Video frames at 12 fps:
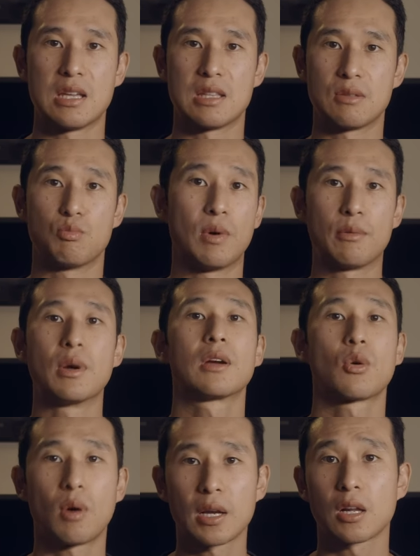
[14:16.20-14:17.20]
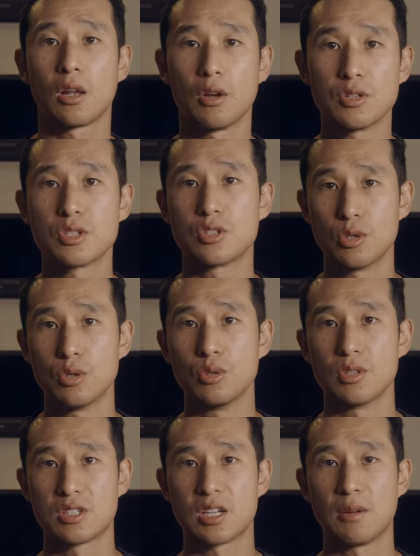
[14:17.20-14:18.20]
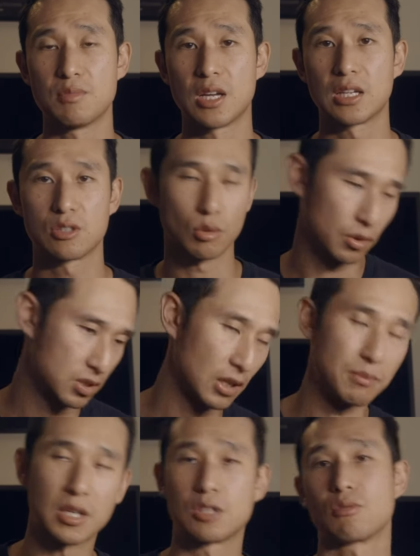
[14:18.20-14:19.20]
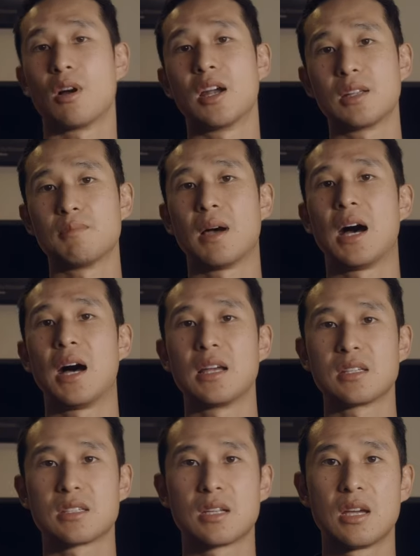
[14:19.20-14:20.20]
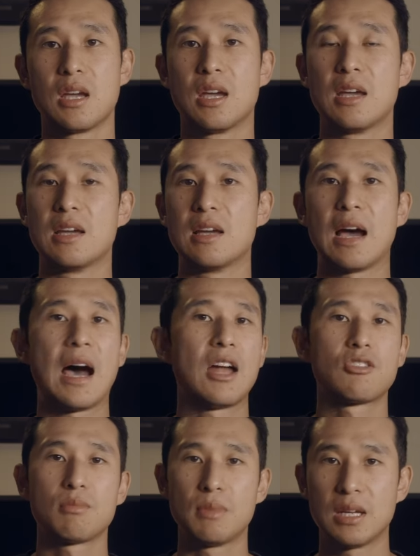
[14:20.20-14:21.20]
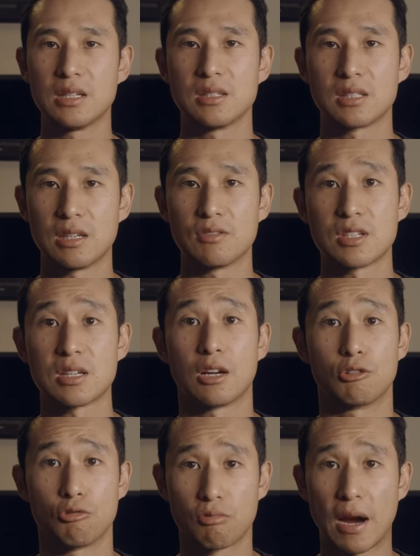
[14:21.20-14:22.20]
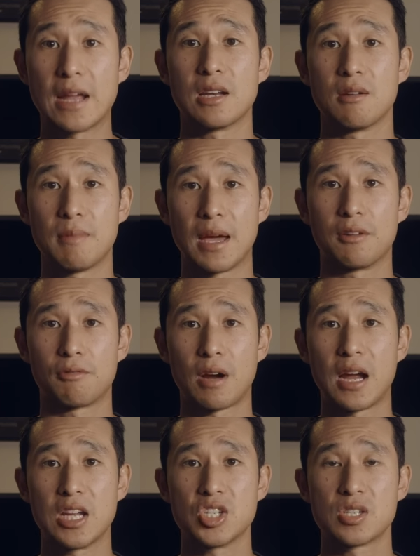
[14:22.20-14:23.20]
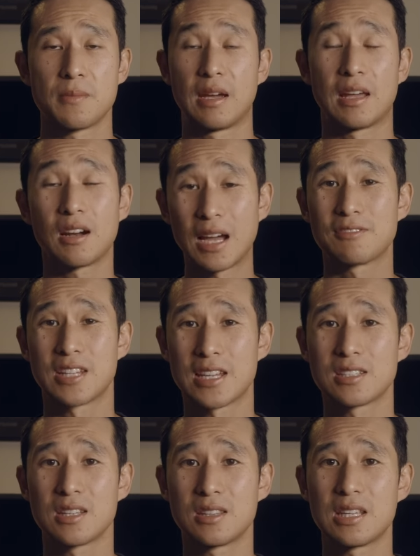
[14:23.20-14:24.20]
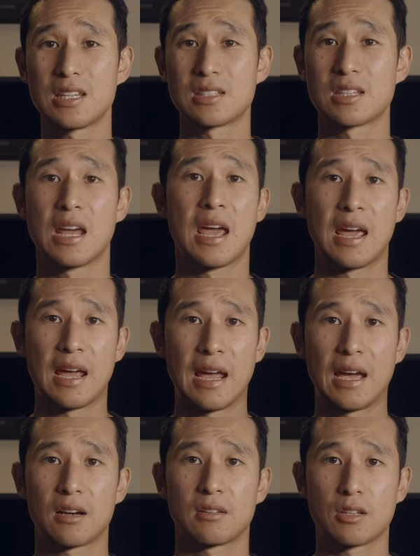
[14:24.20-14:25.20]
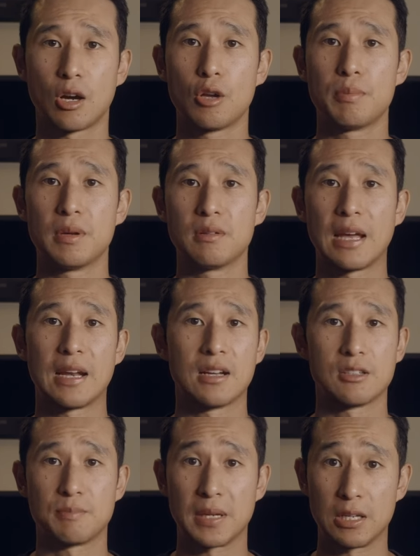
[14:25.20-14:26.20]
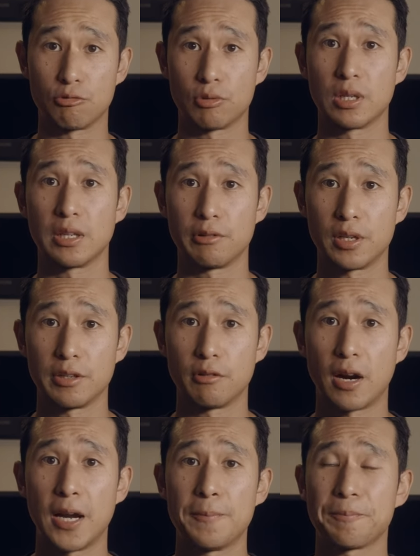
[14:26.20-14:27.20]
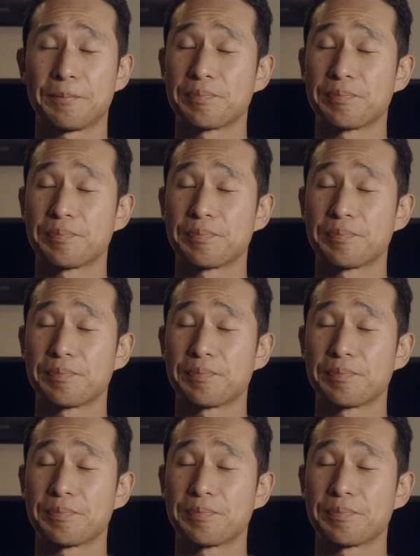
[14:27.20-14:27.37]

where we're quite close to the subject or the subject's riding past, one hundred meters gives us a great amount of range. And I have tested this out in the open and it's been really, really great.